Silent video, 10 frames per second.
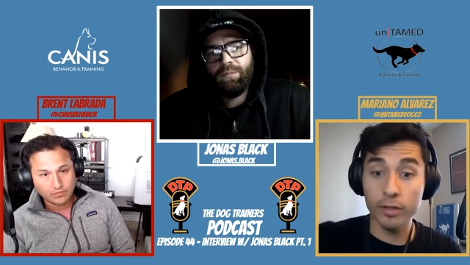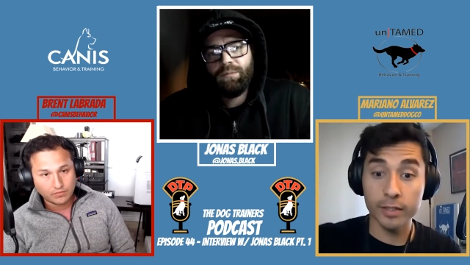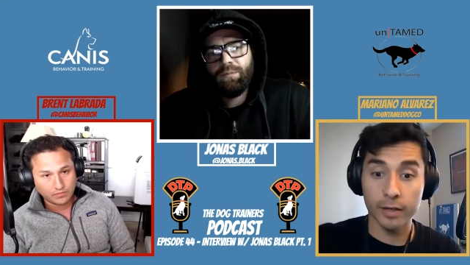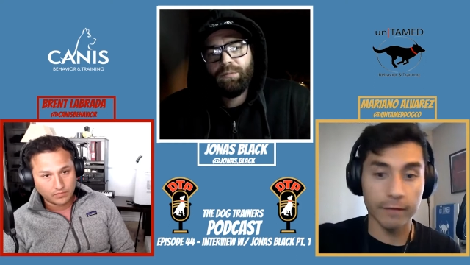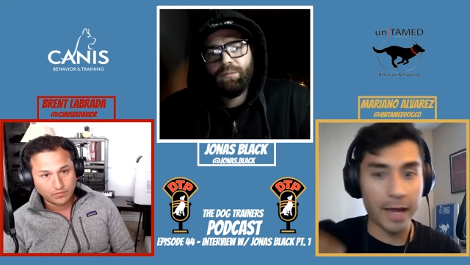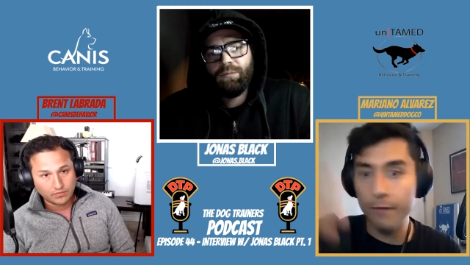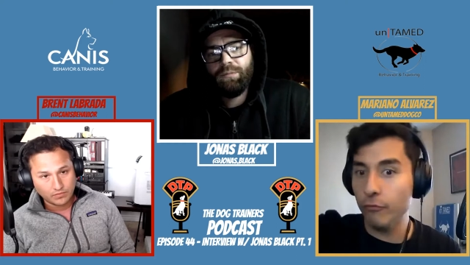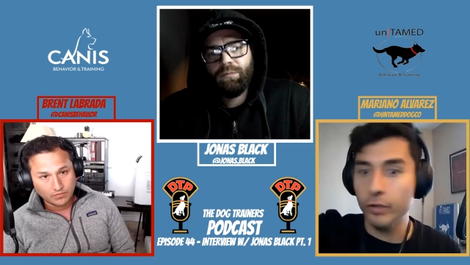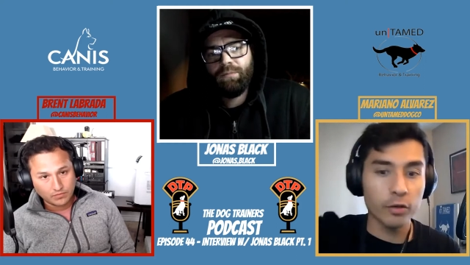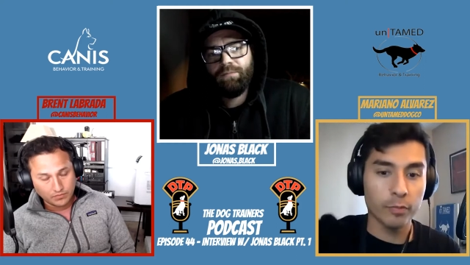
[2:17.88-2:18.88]
Speaker 1: stuff
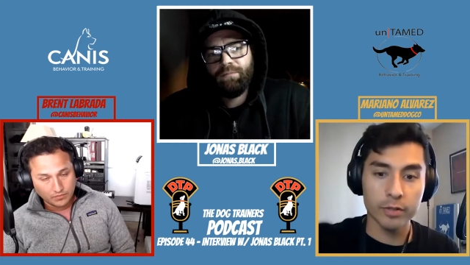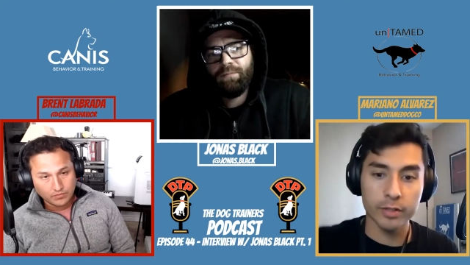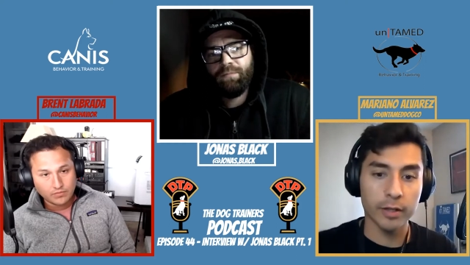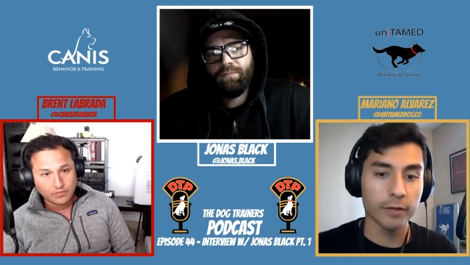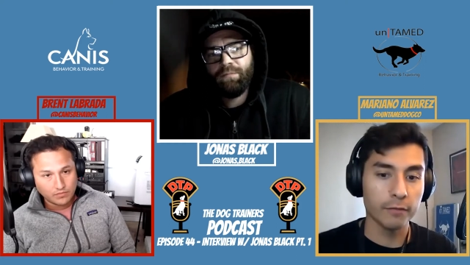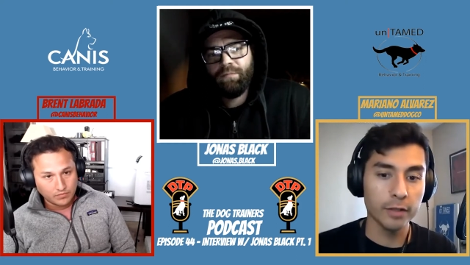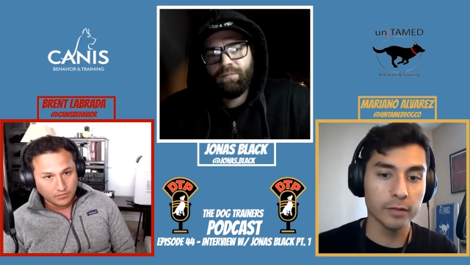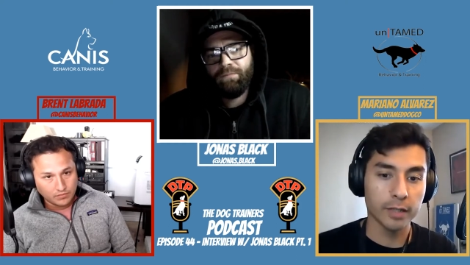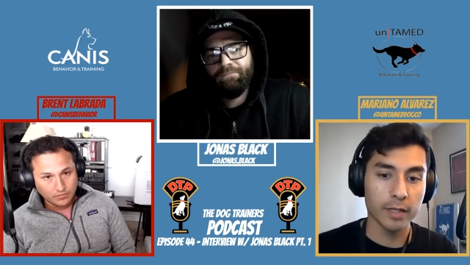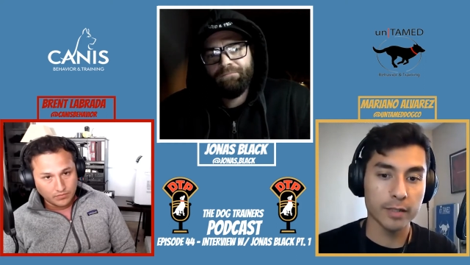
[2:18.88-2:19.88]
every other person on the
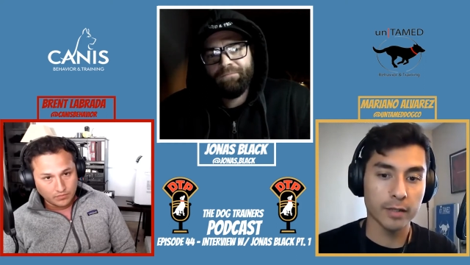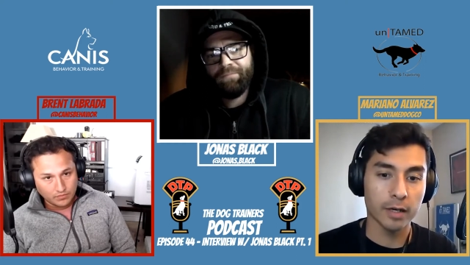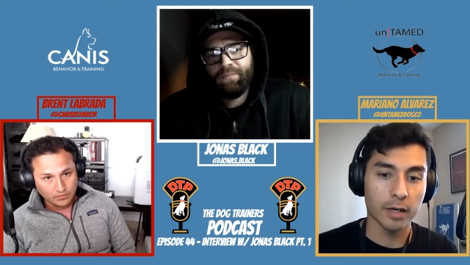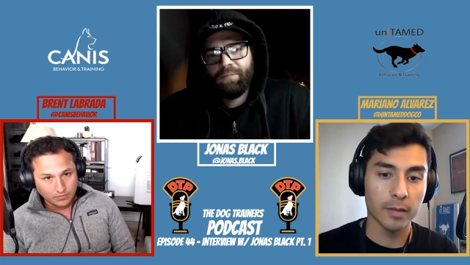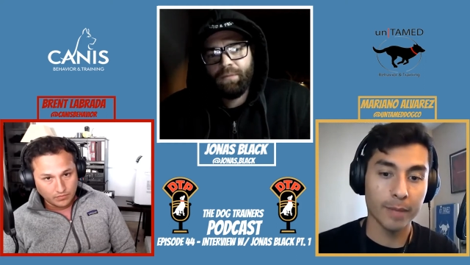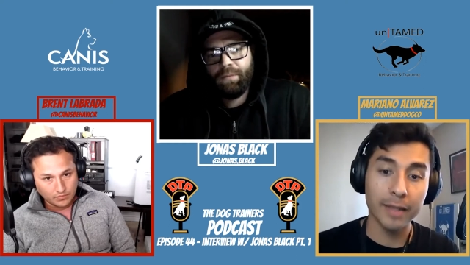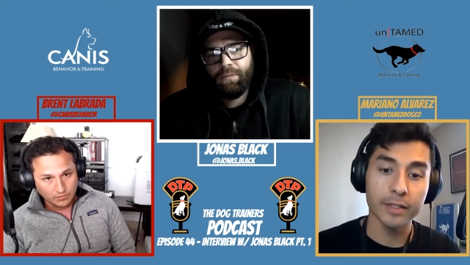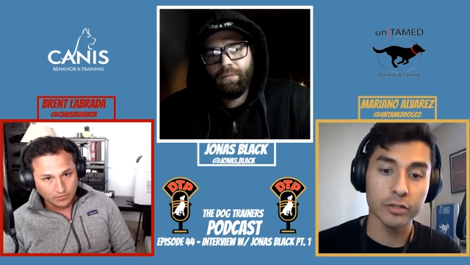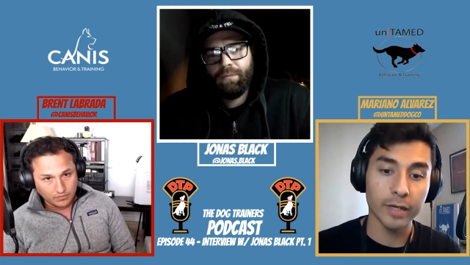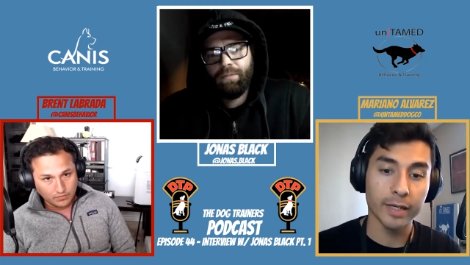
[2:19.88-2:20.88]
field does uh
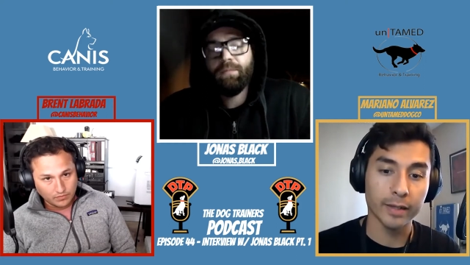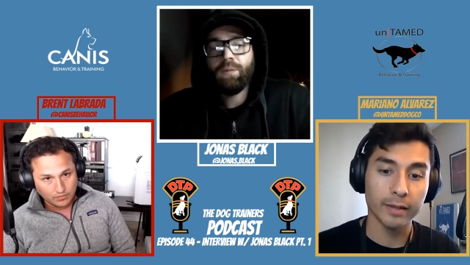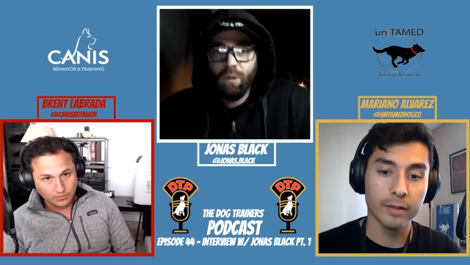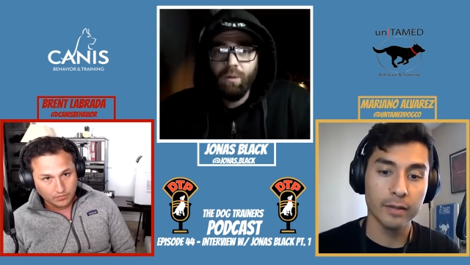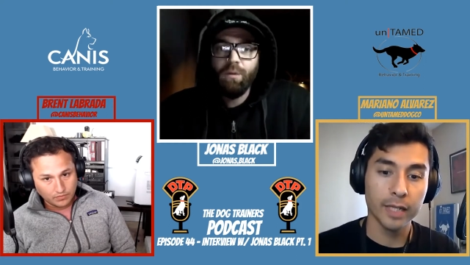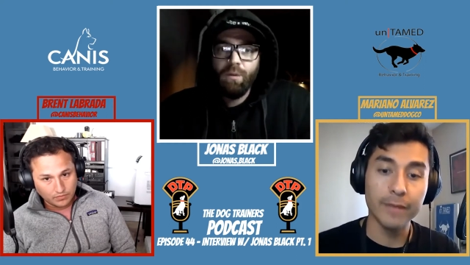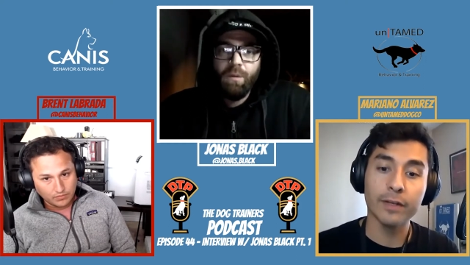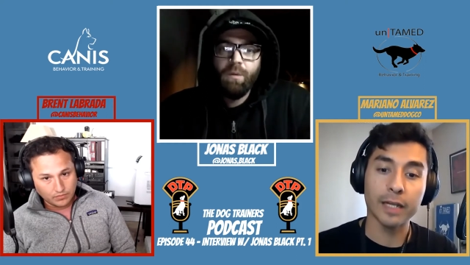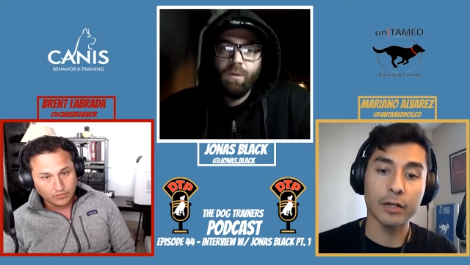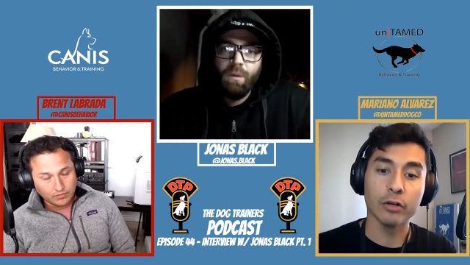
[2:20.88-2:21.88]
balance training
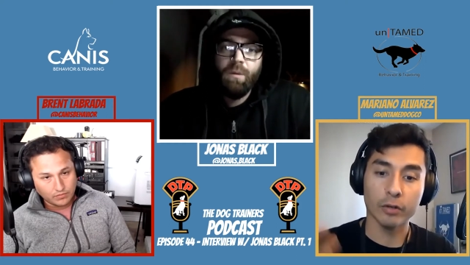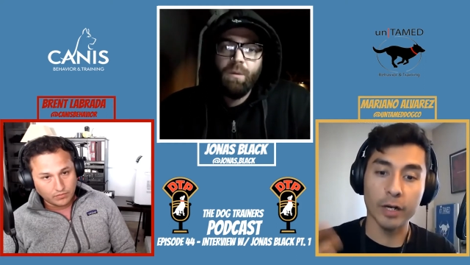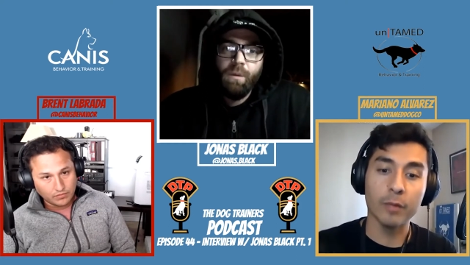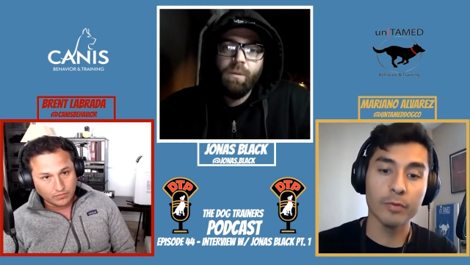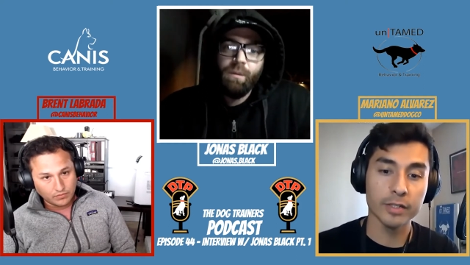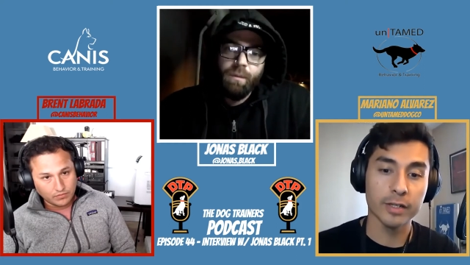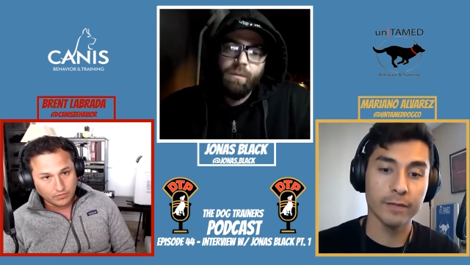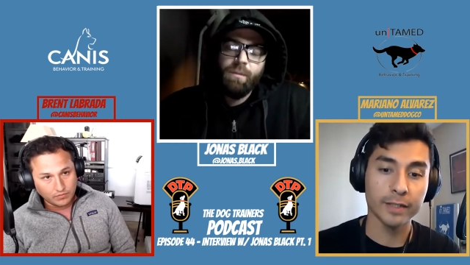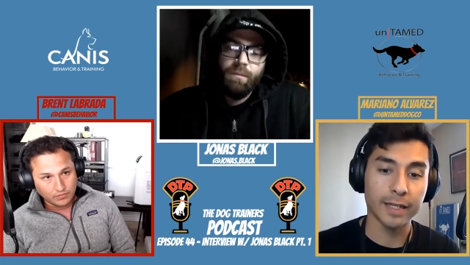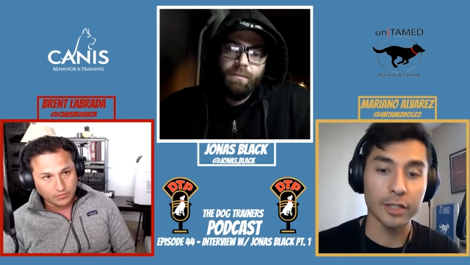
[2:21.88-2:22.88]
even like her, her helpers and stuff
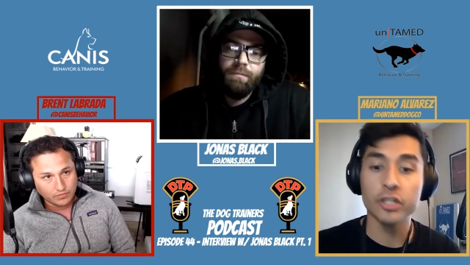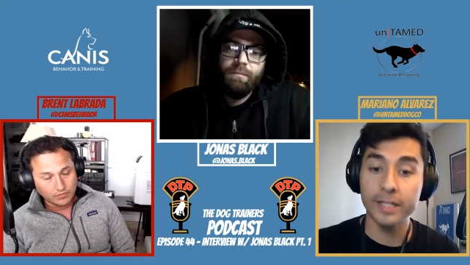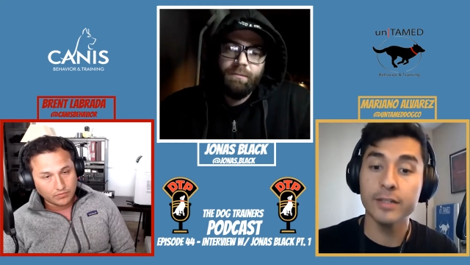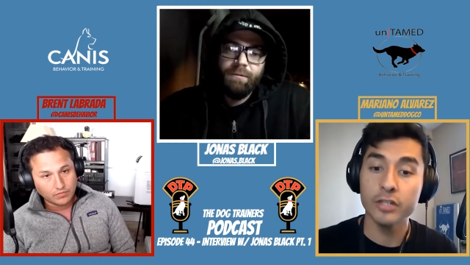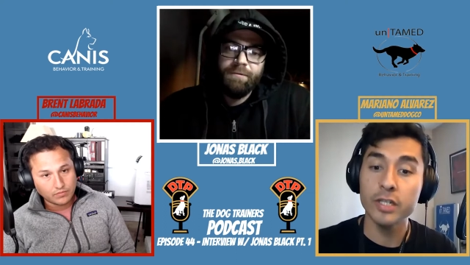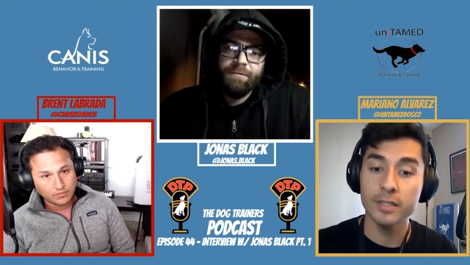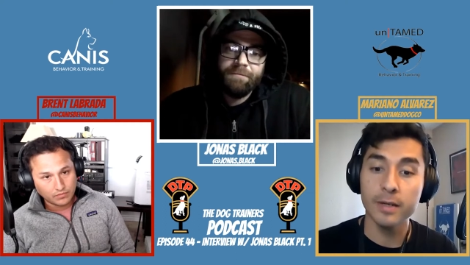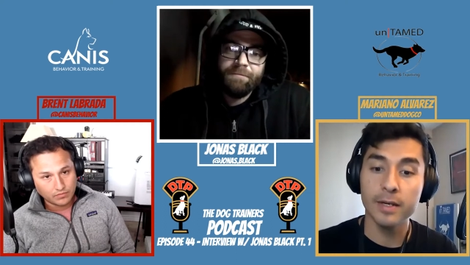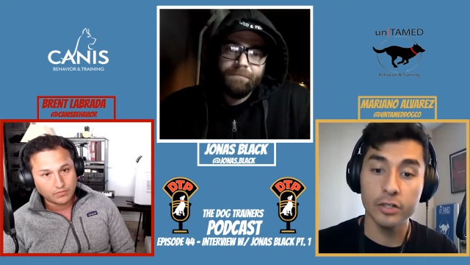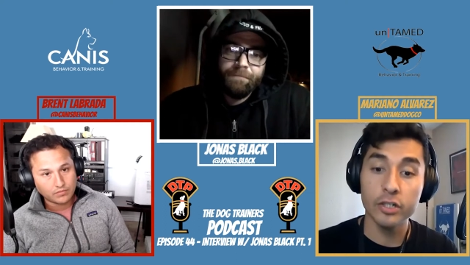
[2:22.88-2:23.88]
like that like she she's
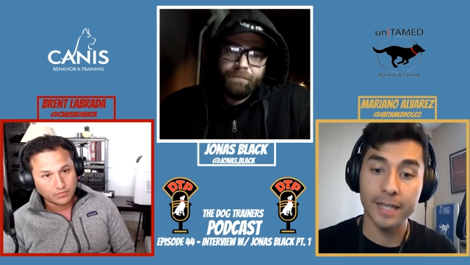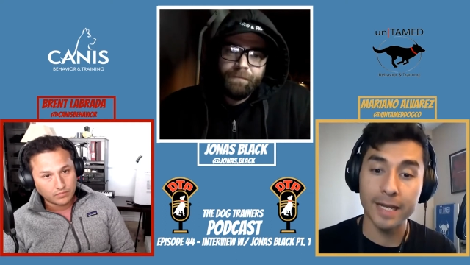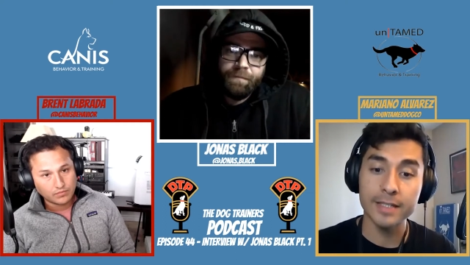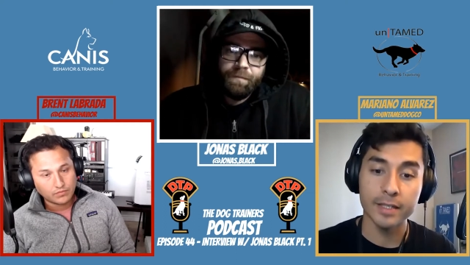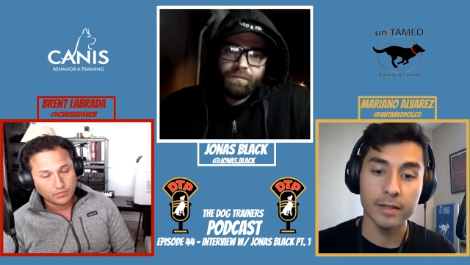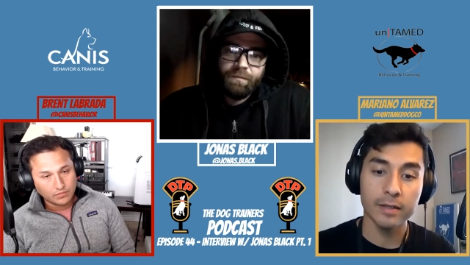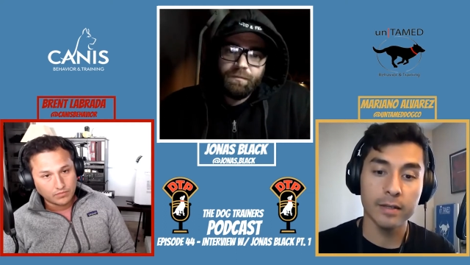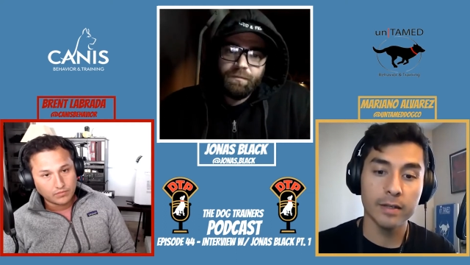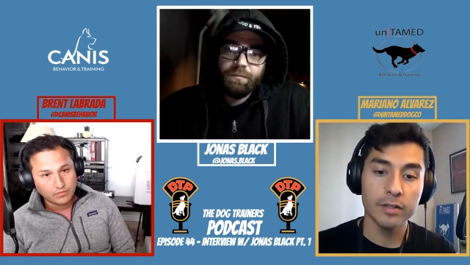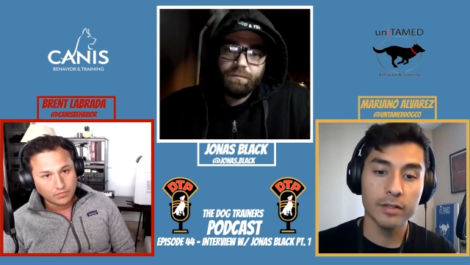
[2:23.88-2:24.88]
she gets it
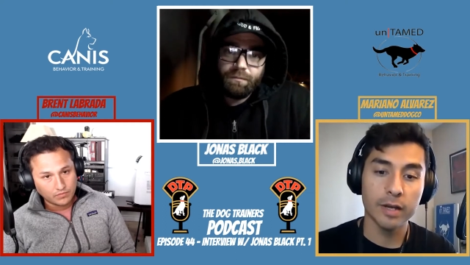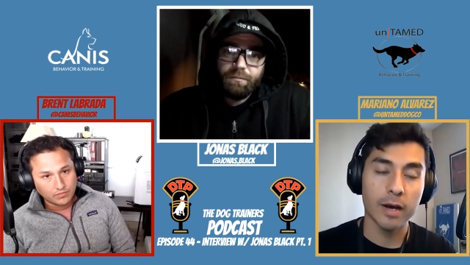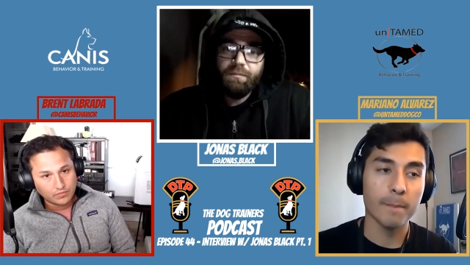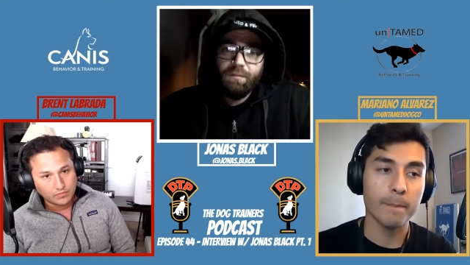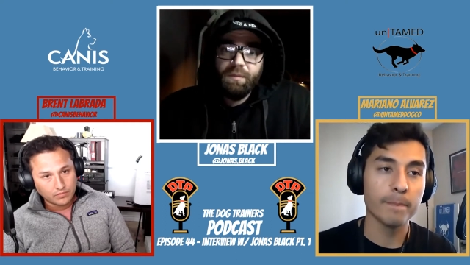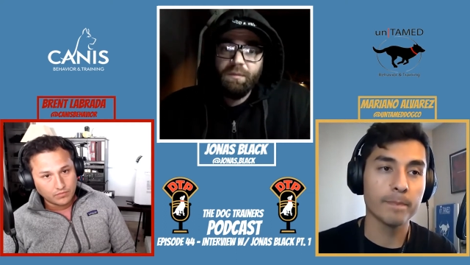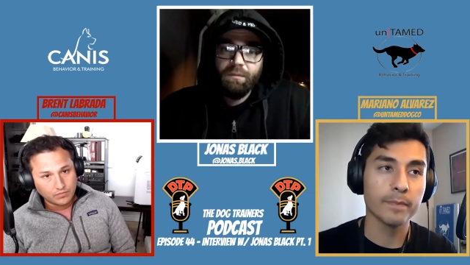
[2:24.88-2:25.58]
um